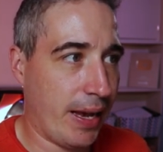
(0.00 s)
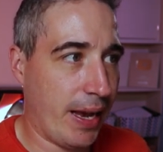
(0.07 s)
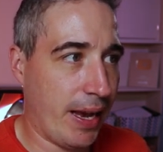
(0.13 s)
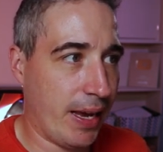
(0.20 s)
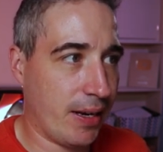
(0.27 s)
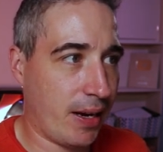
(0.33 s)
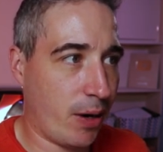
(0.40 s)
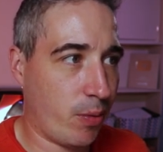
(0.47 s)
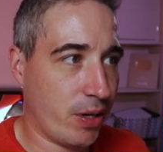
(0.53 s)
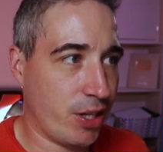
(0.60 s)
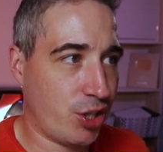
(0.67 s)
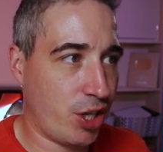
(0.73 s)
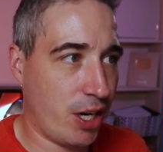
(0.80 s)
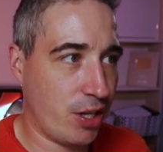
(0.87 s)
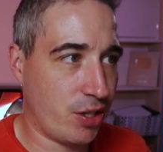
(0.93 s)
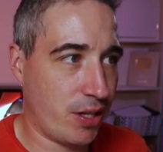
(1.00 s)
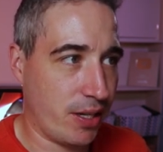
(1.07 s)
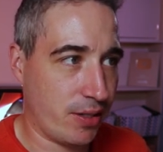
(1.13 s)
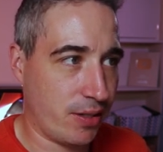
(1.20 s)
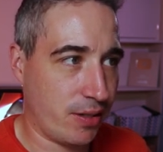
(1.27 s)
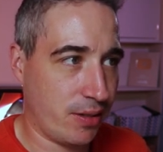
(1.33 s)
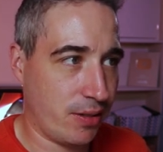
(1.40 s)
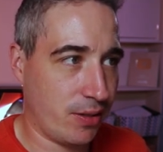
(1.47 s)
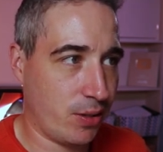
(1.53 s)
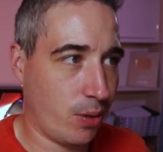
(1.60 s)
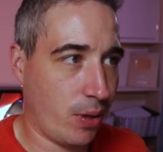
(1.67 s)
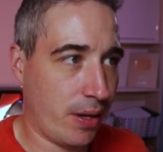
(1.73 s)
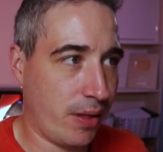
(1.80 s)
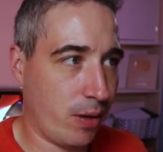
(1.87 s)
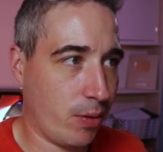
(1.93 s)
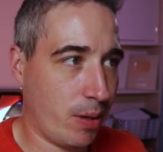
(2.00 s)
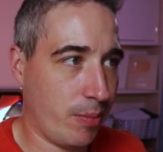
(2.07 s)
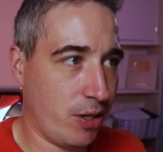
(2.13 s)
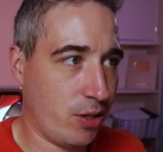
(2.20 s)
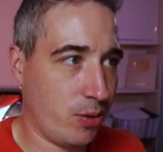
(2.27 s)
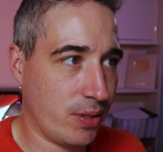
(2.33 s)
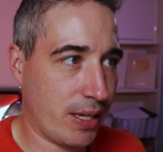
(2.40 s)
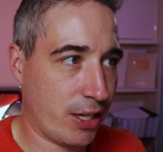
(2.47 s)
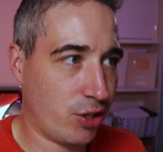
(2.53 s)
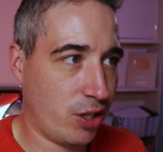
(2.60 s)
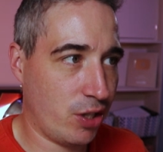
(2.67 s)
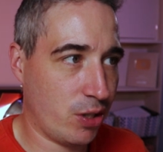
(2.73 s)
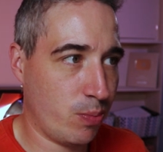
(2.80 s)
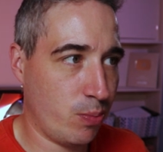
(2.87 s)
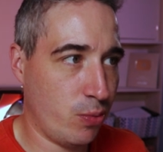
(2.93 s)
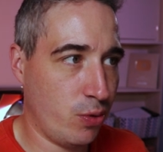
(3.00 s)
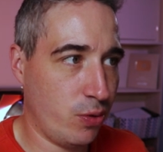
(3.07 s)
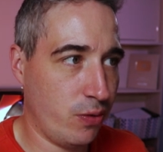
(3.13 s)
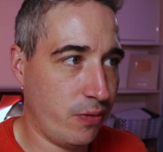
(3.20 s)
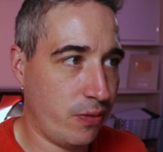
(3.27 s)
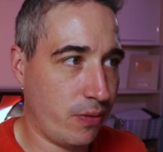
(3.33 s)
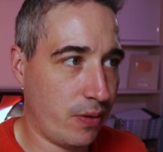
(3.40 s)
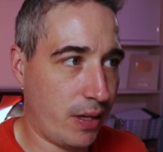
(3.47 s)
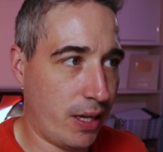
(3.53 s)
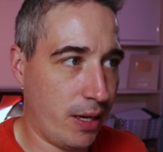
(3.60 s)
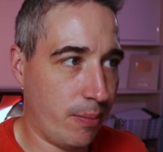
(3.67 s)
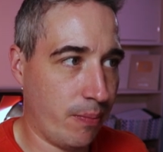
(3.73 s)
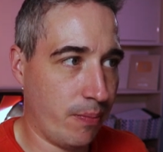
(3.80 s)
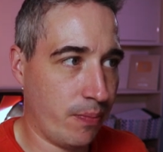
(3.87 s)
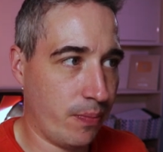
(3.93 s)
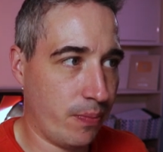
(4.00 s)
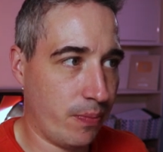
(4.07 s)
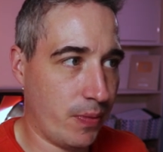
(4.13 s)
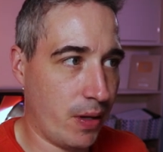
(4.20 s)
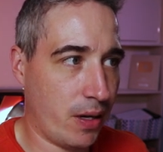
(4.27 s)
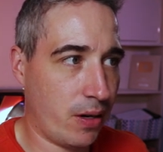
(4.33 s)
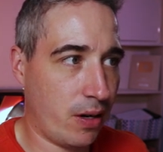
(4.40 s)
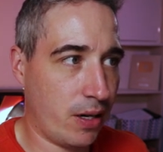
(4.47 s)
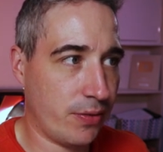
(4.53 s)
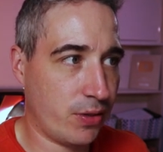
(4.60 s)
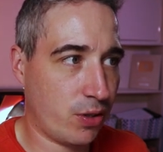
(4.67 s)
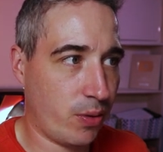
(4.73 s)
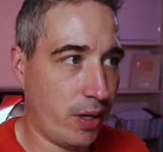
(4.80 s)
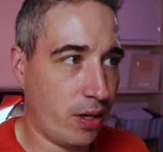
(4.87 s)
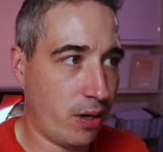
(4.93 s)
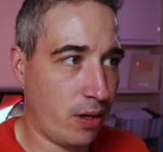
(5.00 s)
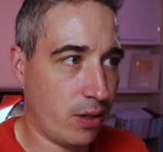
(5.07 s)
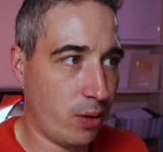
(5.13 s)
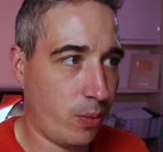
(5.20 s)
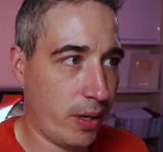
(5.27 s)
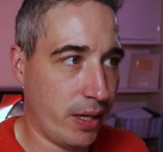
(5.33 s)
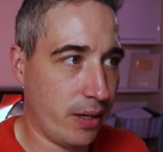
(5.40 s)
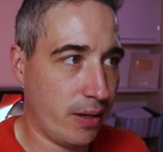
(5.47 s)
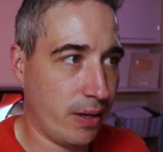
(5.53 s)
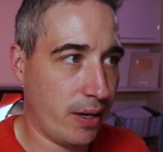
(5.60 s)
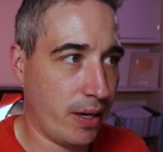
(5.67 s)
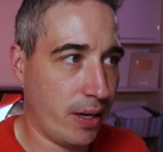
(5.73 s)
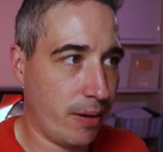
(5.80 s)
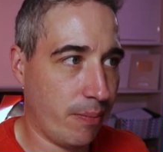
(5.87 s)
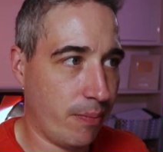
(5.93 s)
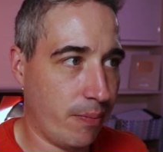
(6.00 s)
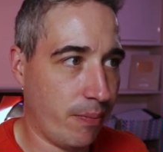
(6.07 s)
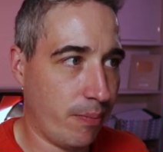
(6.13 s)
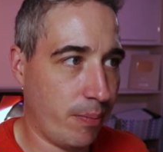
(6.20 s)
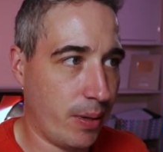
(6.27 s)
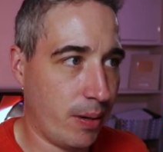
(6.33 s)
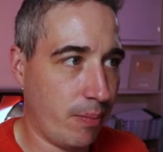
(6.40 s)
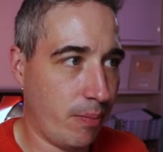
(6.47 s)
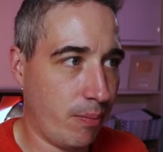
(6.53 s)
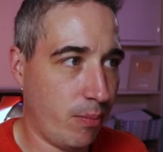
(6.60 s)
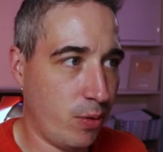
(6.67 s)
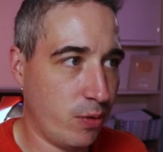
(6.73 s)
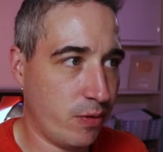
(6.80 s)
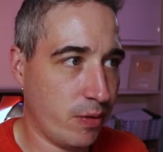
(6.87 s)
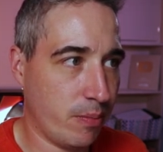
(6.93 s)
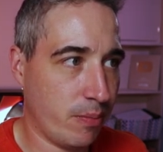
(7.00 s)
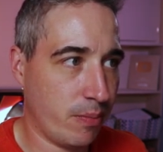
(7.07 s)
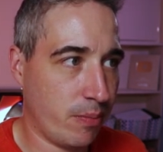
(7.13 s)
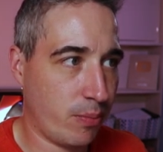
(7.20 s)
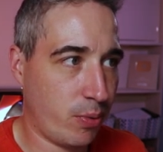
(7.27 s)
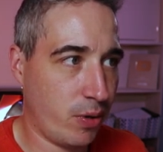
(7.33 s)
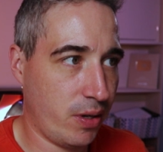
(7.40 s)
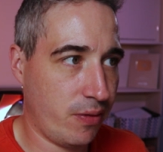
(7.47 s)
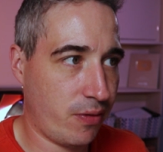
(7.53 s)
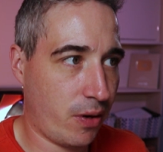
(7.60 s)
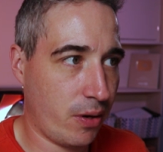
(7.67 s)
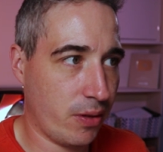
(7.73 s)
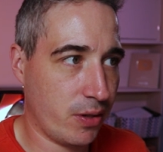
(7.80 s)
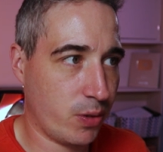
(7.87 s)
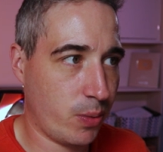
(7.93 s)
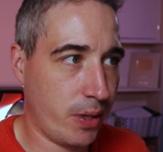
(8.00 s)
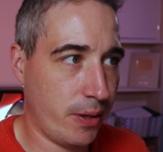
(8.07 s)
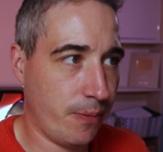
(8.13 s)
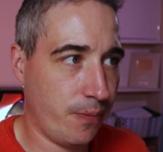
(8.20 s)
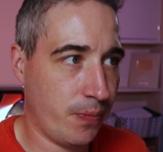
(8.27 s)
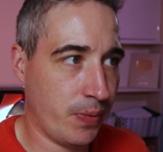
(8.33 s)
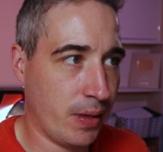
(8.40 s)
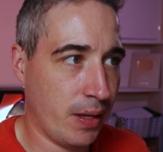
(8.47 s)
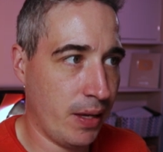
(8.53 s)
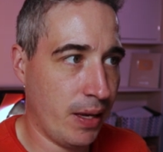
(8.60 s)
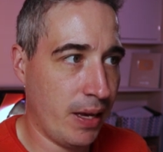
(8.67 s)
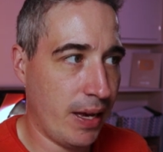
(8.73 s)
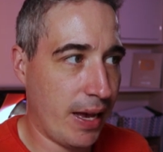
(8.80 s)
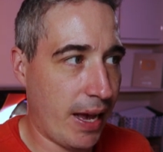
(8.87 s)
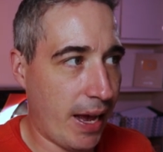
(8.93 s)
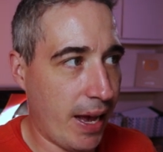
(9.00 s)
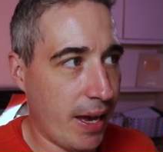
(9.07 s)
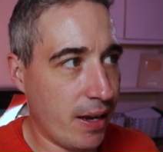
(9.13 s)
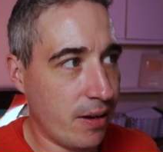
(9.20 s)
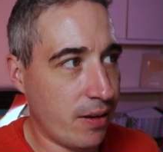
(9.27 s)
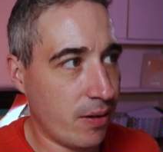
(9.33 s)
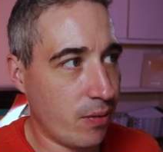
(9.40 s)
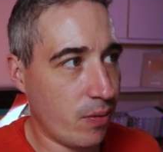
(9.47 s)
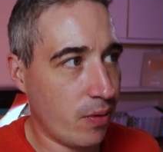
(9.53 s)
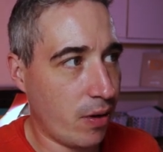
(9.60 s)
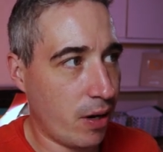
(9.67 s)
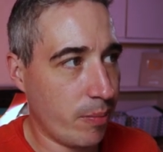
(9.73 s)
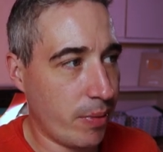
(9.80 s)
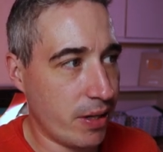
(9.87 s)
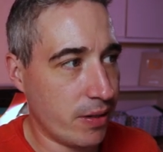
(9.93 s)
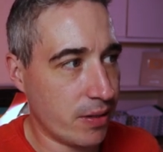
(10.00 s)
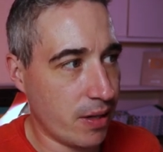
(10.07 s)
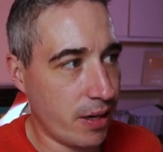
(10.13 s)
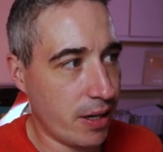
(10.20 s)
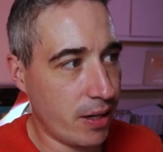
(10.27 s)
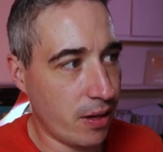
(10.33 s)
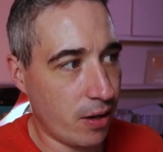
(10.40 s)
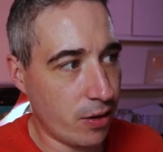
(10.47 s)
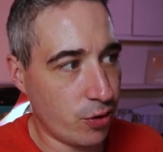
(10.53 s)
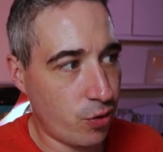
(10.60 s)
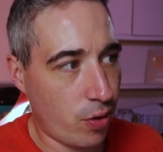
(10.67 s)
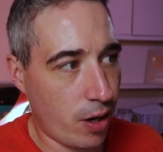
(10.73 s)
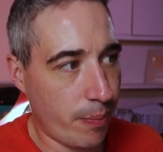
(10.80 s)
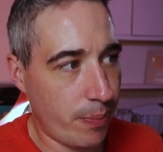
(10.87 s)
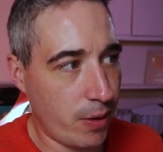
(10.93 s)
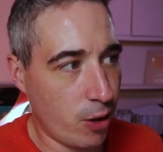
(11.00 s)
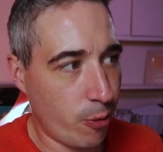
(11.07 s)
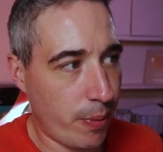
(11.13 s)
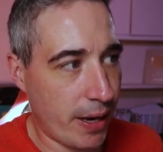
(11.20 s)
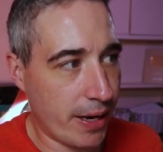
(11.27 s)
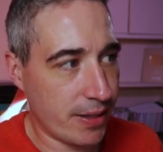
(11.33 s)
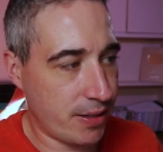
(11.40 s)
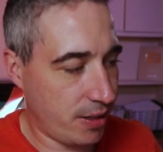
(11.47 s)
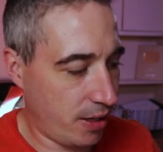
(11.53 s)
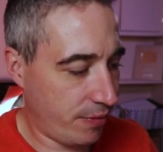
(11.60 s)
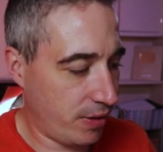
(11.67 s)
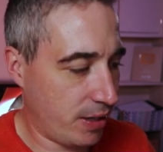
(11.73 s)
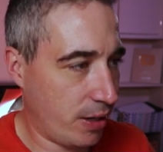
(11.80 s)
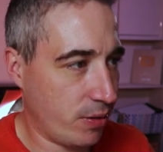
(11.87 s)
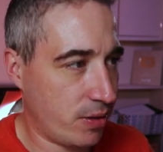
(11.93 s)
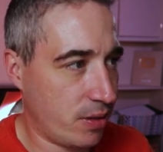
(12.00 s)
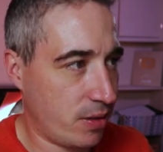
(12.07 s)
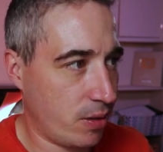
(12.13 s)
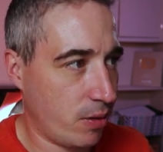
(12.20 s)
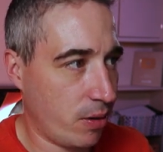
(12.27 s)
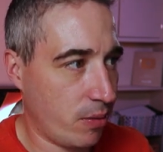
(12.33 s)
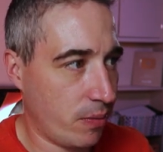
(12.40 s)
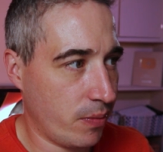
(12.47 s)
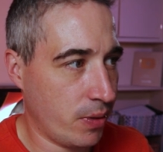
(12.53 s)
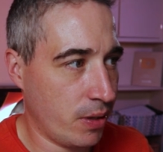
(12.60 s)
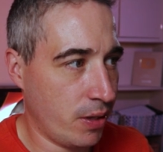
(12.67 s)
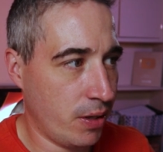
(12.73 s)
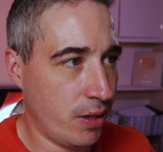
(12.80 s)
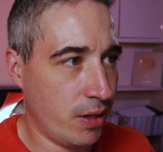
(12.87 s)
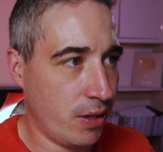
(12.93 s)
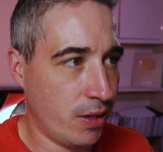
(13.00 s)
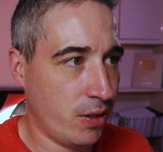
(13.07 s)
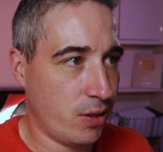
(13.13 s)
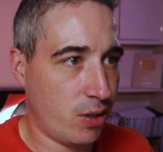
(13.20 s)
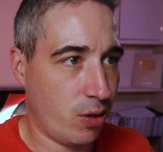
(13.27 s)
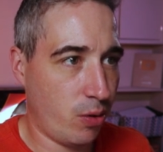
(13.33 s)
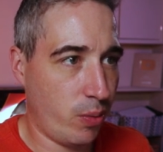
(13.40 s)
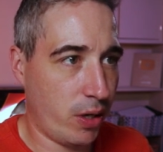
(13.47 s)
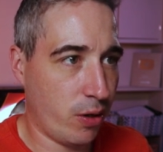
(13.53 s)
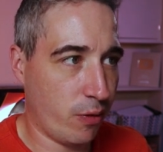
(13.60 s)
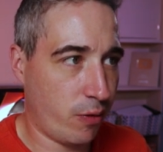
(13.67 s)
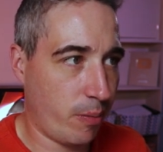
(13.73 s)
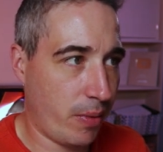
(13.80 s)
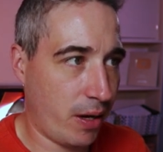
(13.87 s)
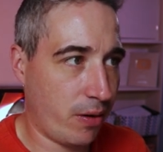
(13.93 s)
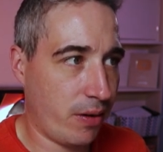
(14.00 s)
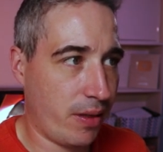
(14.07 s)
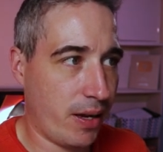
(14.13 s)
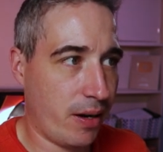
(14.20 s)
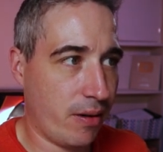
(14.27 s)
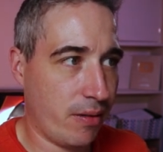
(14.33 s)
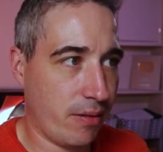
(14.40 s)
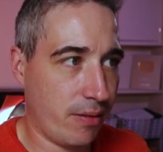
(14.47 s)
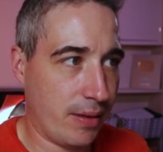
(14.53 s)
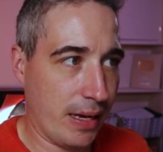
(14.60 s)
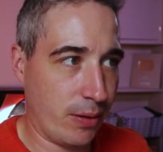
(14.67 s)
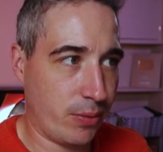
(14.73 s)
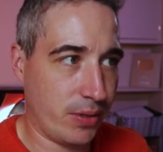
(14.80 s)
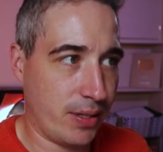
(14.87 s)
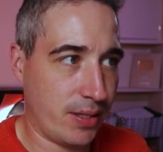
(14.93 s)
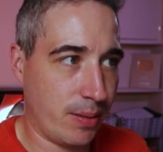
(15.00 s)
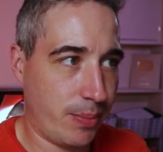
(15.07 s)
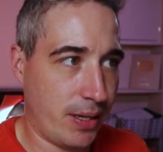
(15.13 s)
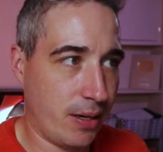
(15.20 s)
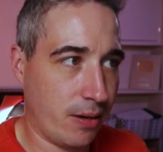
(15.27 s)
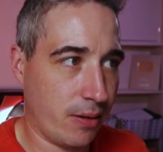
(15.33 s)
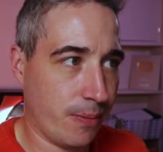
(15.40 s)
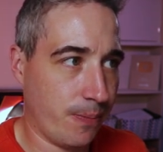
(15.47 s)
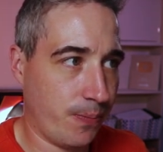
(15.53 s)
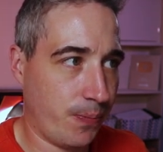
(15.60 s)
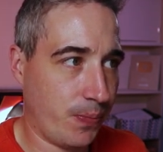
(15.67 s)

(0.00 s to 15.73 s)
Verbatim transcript: And I want to change this. So I think what I'm going to do is actually just move him, not off screen all the way, um, but move him pretty far this way. And on my design, I'll drop the opacity of it down to zero. So when we go from there to there, that will disappear,